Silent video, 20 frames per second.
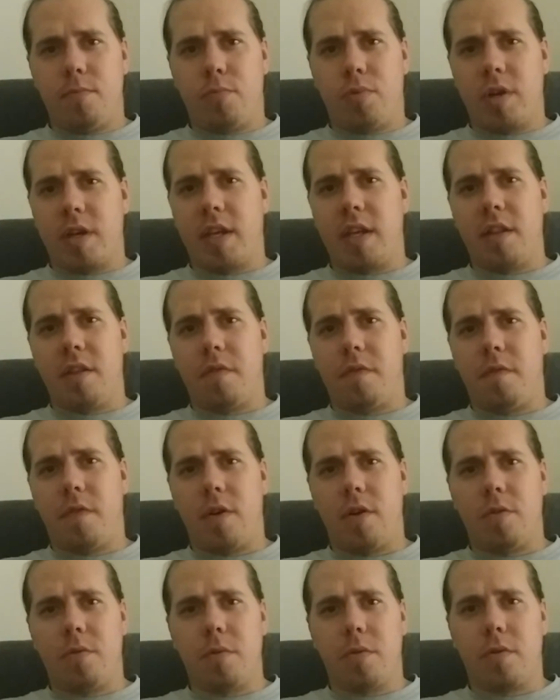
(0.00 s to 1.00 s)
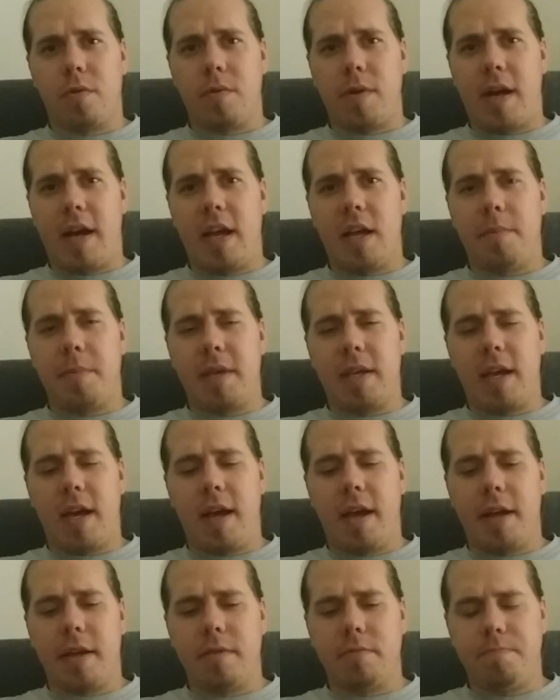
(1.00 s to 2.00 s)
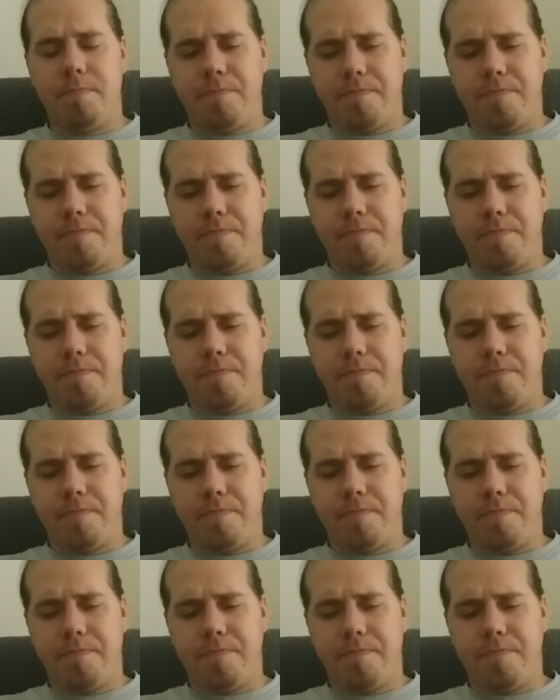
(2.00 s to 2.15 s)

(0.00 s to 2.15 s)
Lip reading: breaking the phone through IMEI.